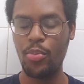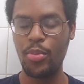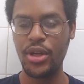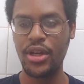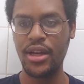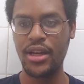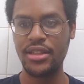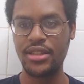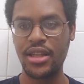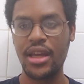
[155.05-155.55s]

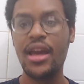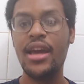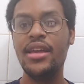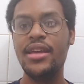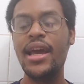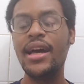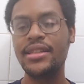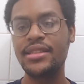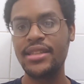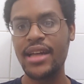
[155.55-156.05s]
Because,
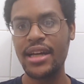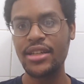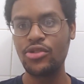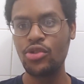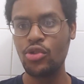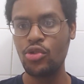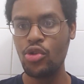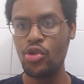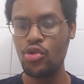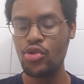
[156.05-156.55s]
yes,
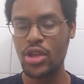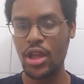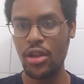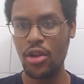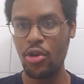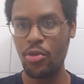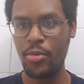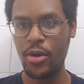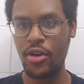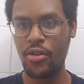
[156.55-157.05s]
Dazu could use a
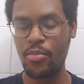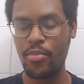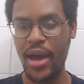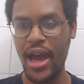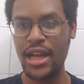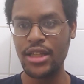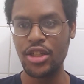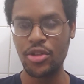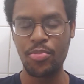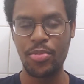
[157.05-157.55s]
little bit of
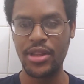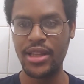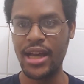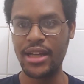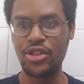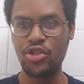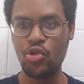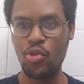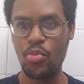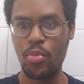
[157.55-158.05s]
magic, but
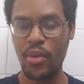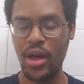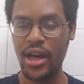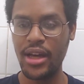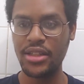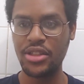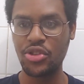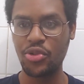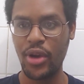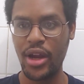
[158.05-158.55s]
not too
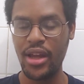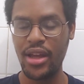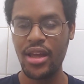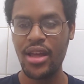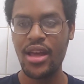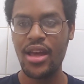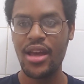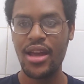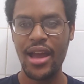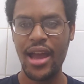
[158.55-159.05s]
much, right?
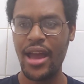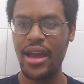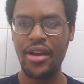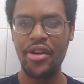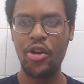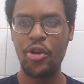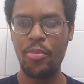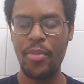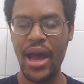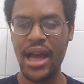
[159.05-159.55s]

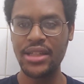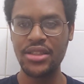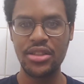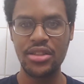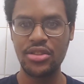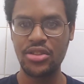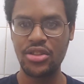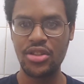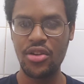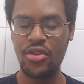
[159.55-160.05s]
And her magic
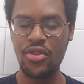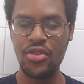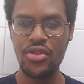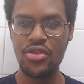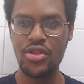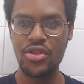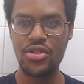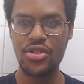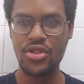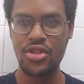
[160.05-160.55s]
is literally
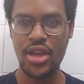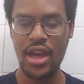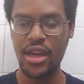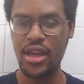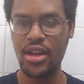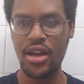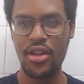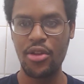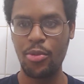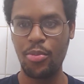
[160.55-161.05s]
just
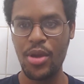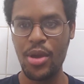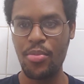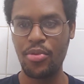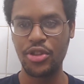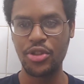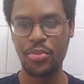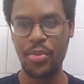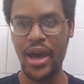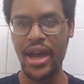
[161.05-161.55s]
taking other
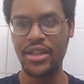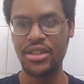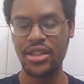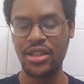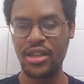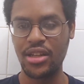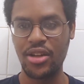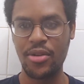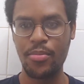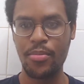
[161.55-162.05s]
people's
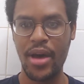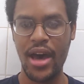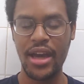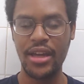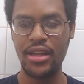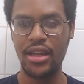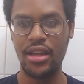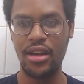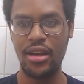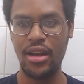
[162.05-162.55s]
magic and
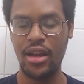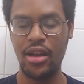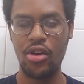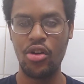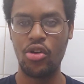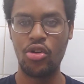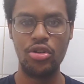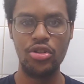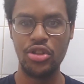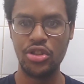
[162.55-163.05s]
combining it
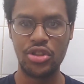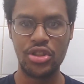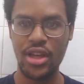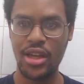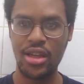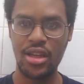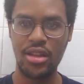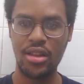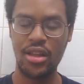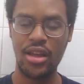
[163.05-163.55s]
or just
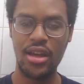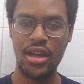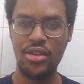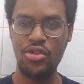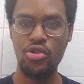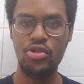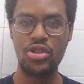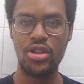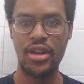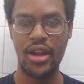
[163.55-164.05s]
taking it and
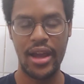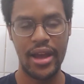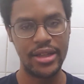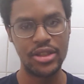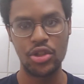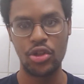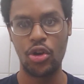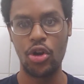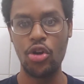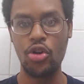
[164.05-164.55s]
using it
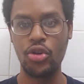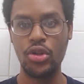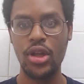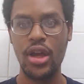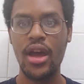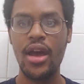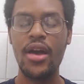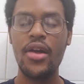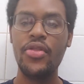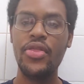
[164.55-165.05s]
as her own.
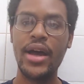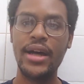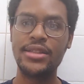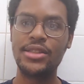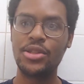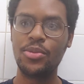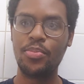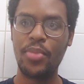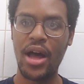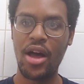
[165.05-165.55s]

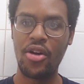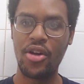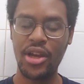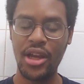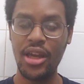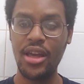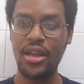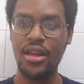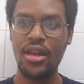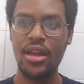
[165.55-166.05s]
That's about
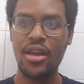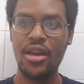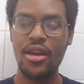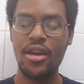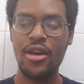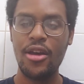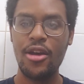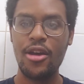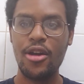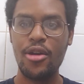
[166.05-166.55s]
it.
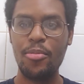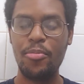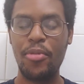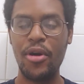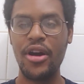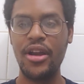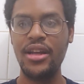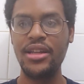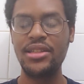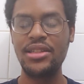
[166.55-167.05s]

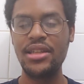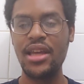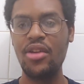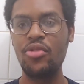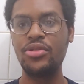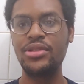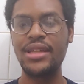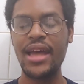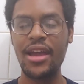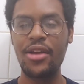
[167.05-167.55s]
But it
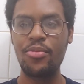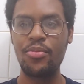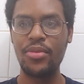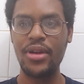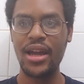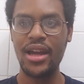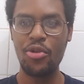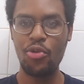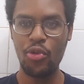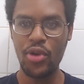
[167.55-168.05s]
was like
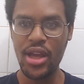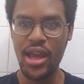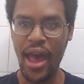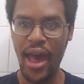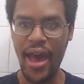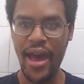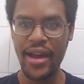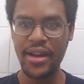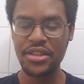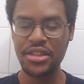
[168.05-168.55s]
a
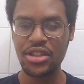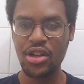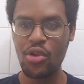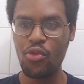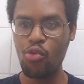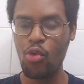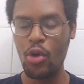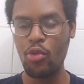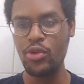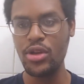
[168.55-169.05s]
rehash
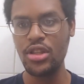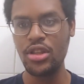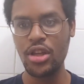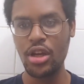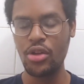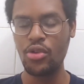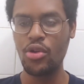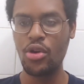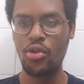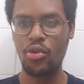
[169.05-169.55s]
of what we know
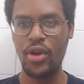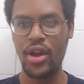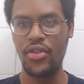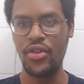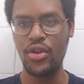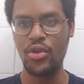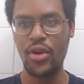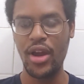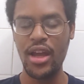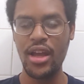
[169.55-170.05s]

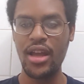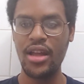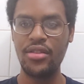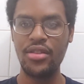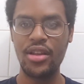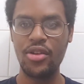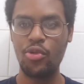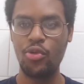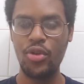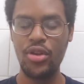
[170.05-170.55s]
already, right?
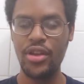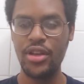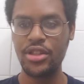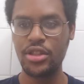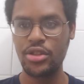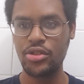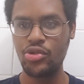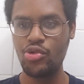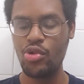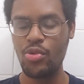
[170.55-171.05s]
And the
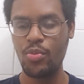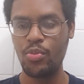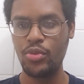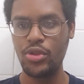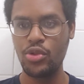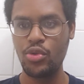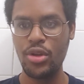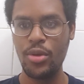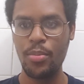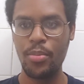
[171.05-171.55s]
relationship
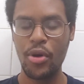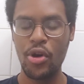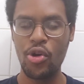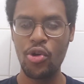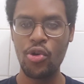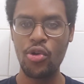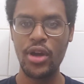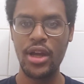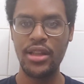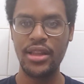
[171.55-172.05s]
between
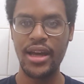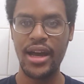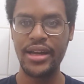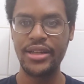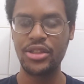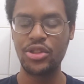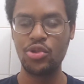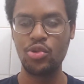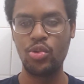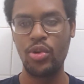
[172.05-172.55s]
Bo and
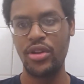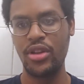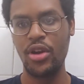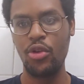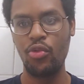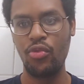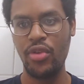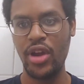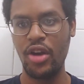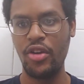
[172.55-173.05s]
Dazu, and
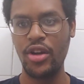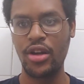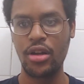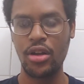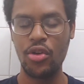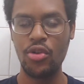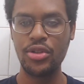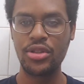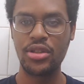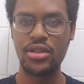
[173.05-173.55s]
they're very
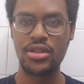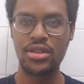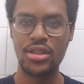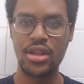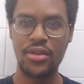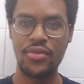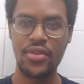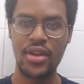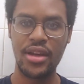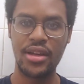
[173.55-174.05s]
close and
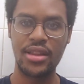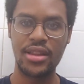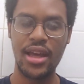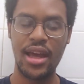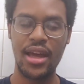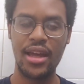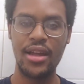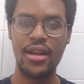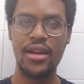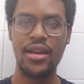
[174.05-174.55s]
stuff like
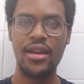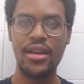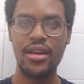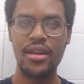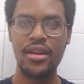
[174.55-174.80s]
that.